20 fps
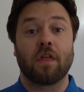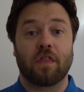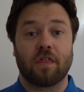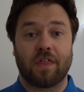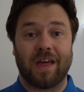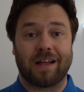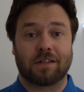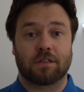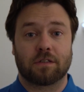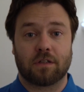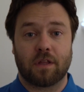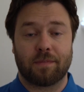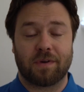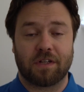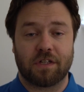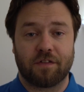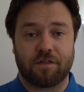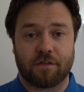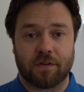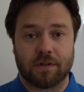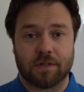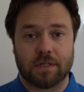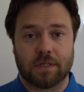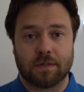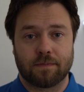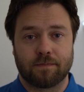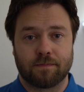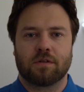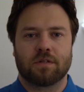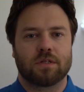That's the main difference.
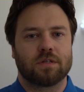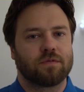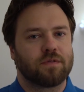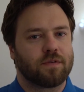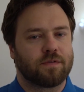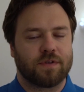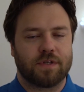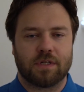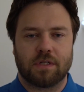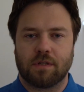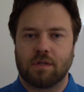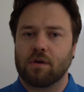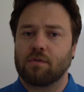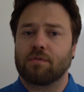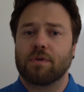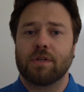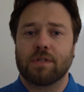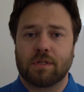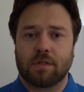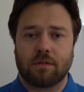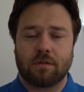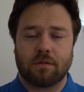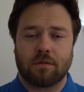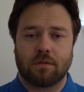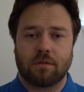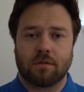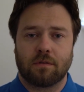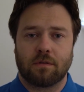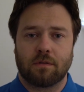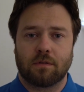So there is no reason
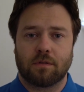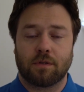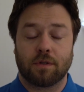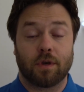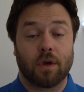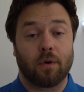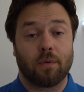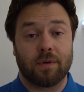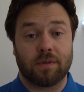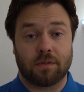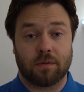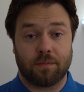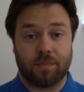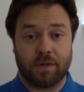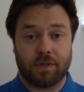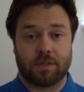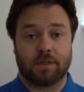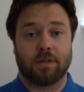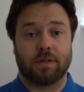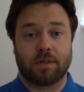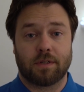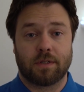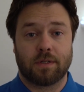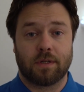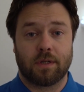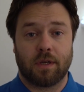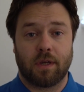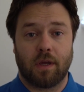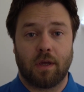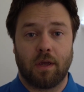to go into business
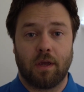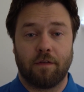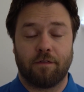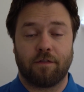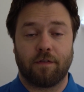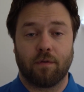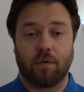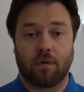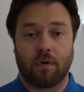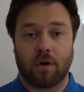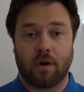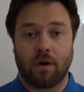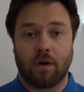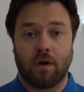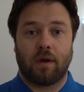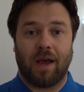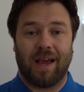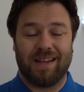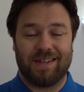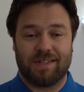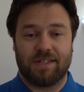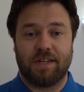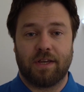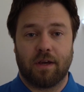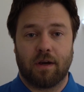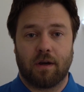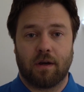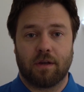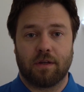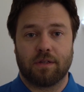if your
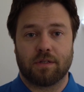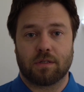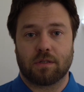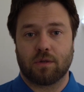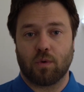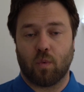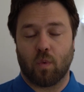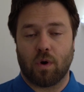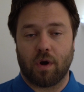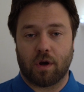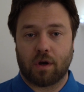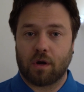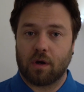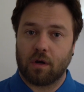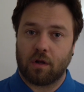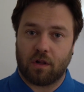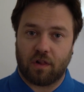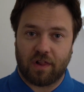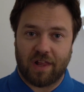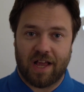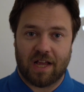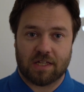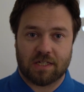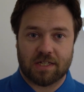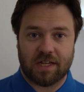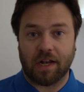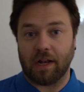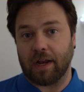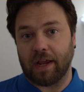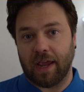idea is to work
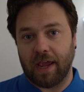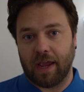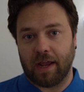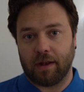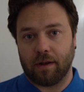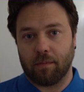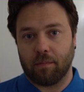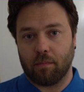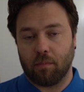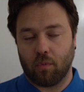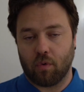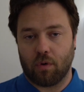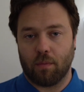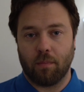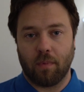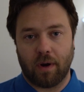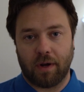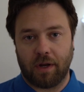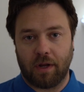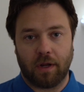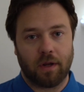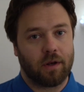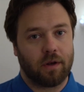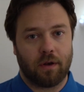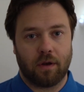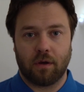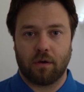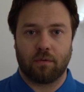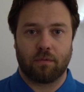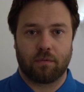less and gain more money.
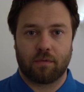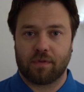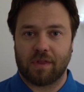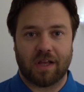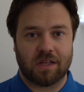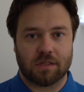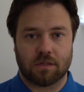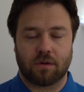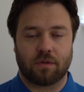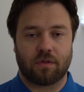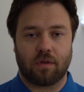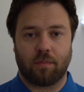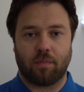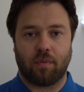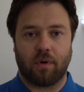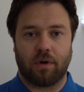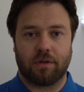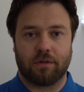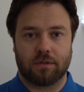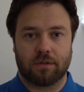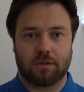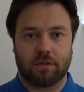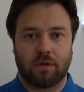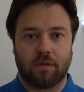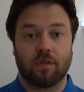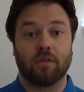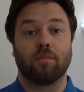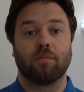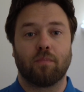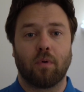No, that's not the point.
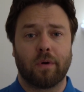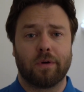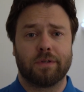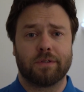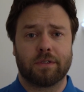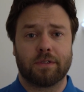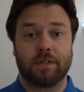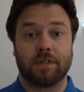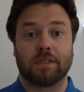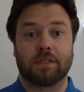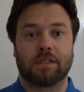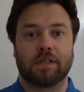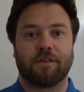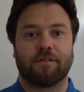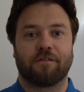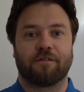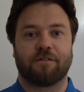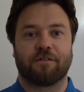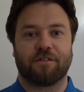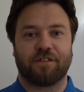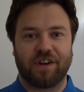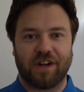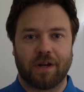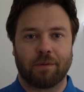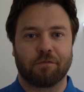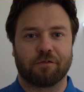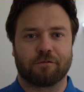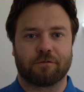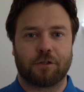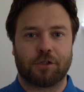The point is
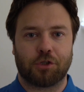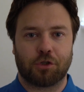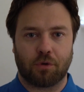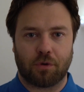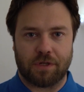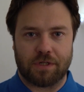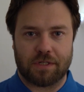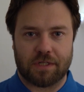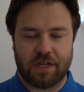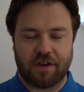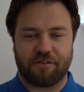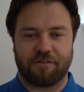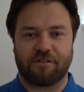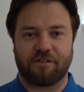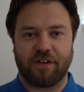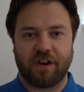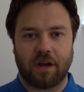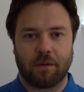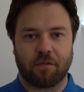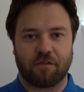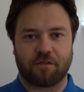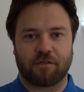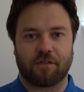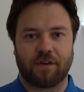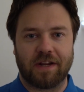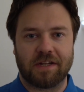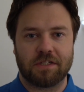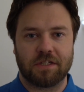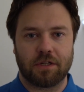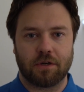freedom of choice, a freedom of
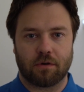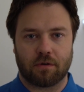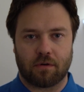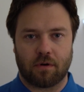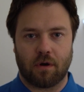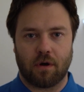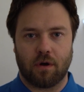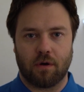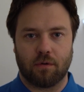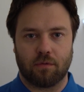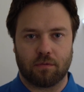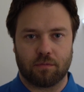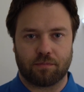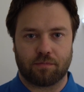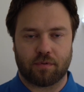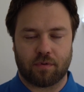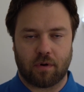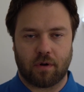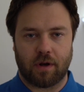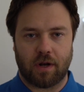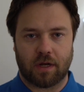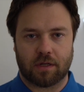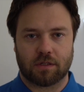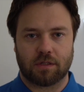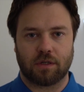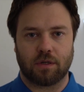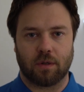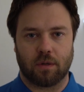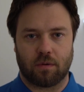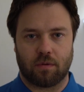creating your own product,
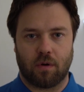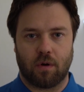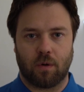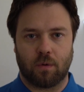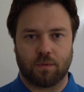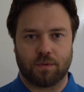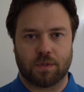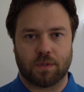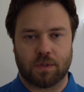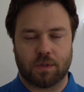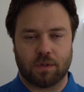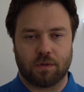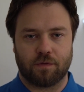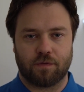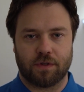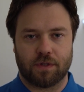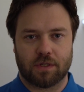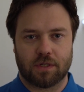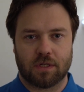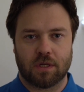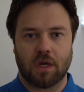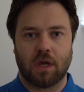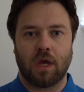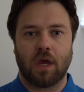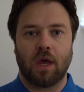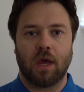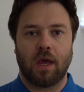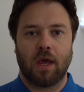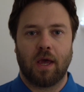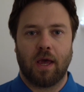your own service.
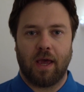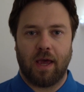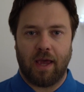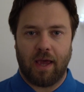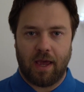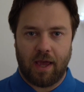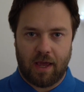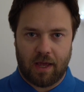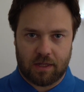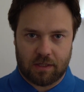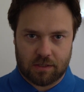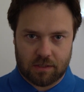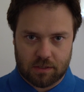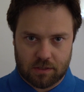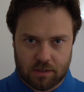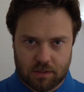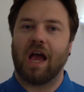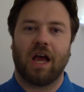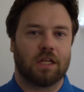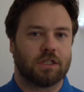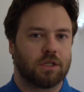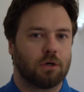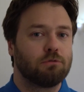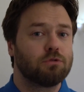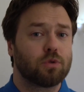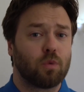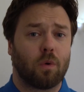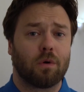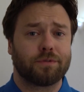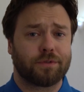And I
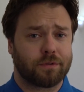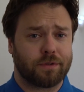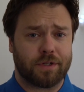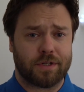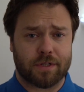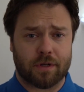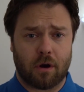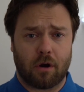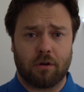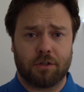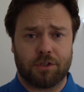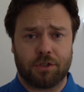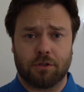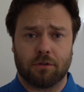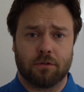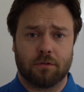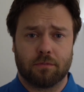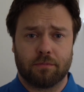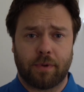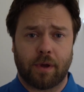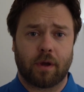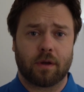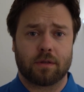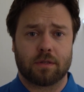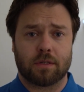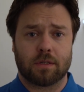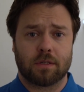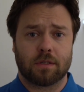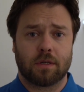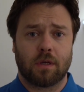don't want to discourage you
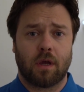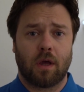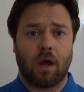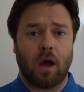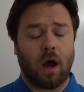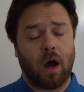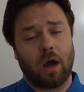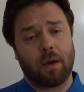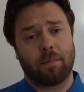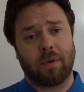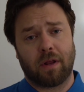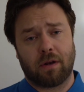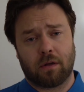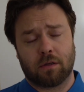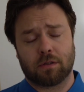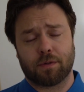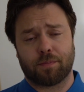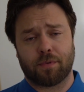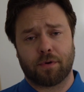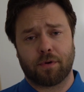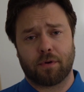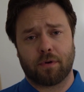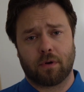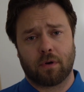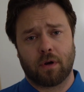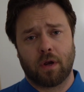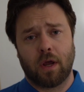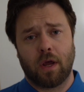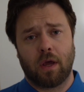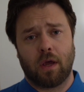because I'm an
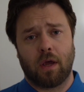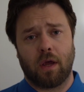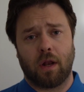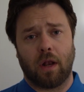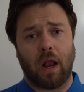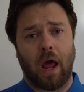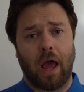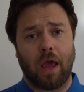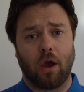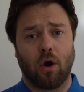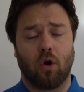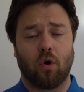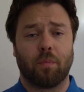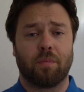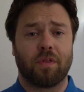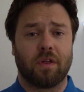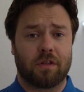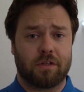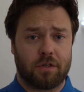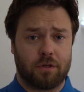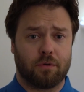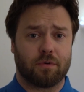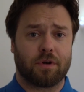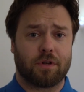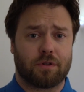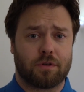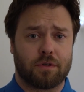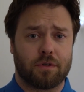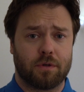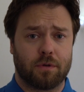entrepreneur and I hope that you are
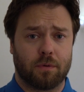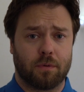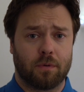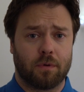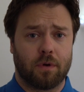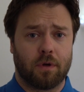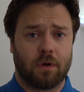too.